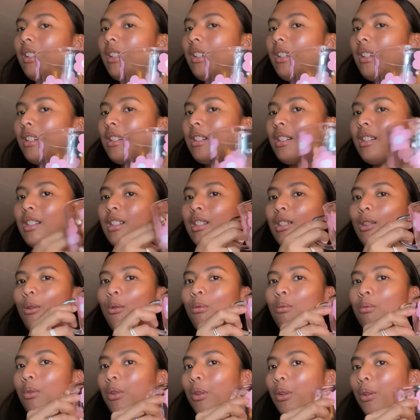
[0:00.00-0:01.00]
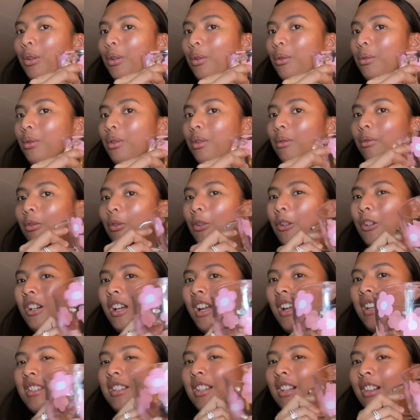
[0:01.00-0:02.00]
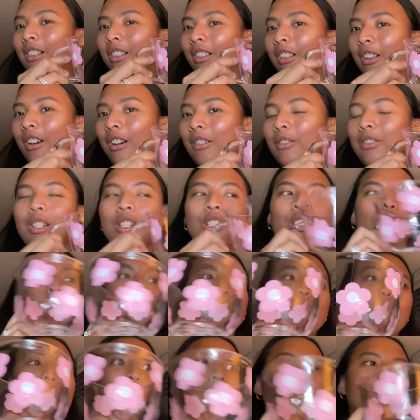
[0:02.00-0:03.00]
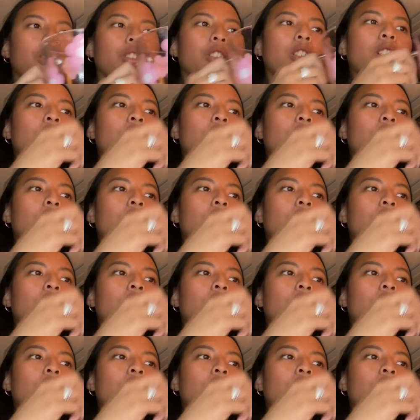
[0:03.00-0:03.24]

It's so beautiful guys, I love this one.